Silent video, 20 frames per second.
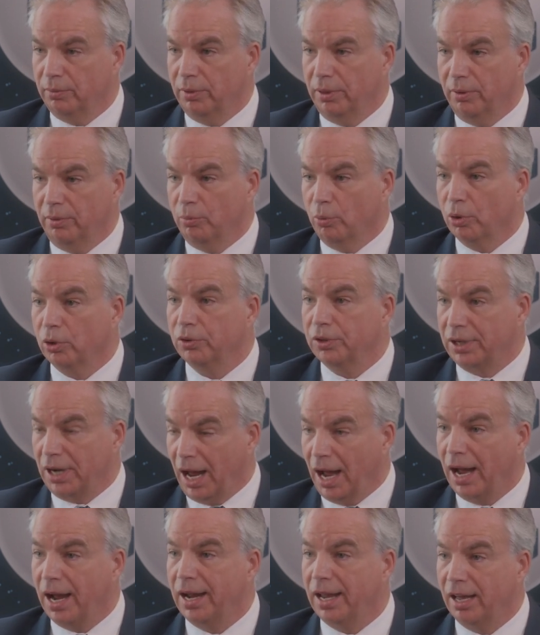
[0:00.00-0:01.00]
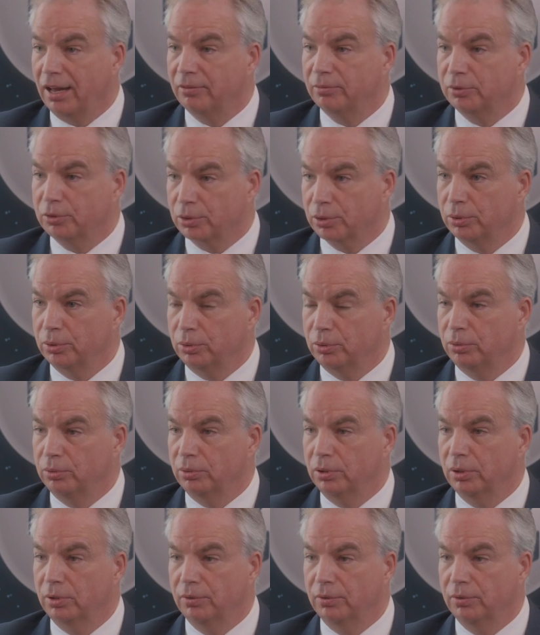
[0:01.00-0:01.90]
the world that I have true